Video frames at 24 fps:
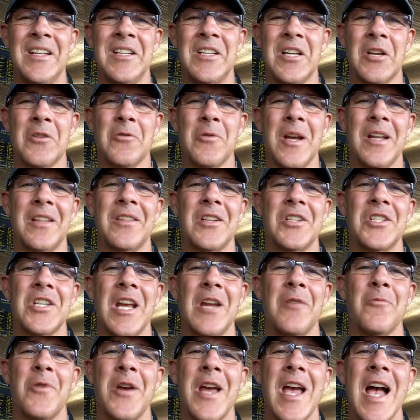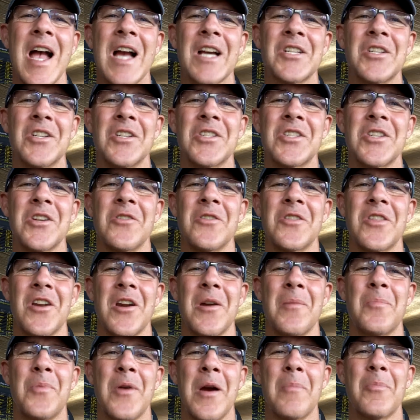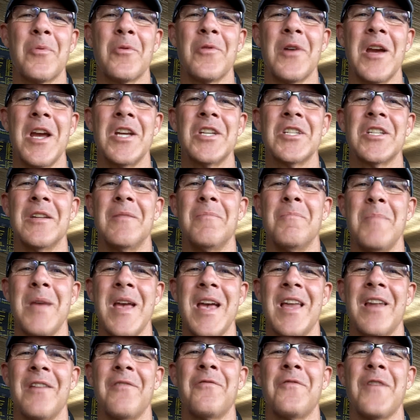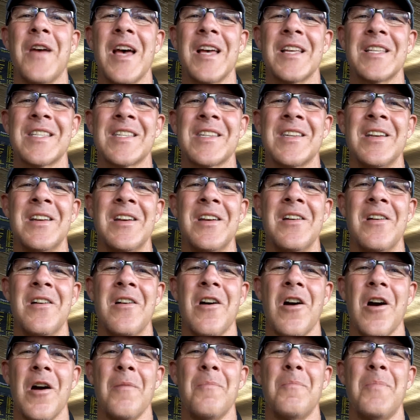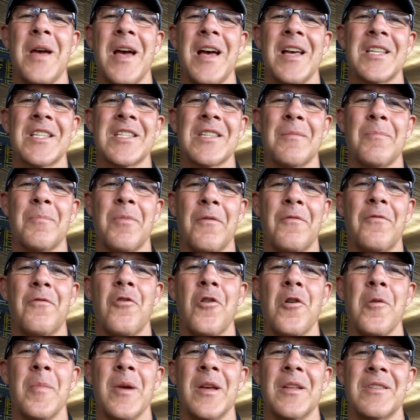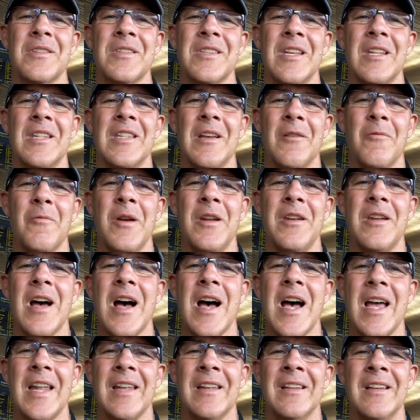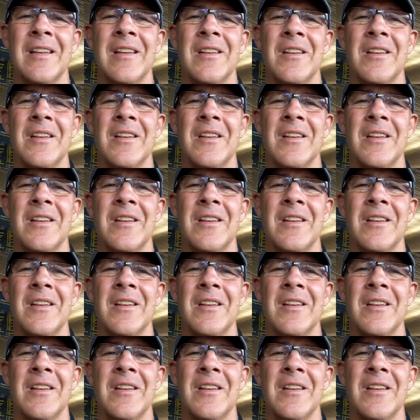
to create the chain reaction so that our preparation manifests our best performance, and that we not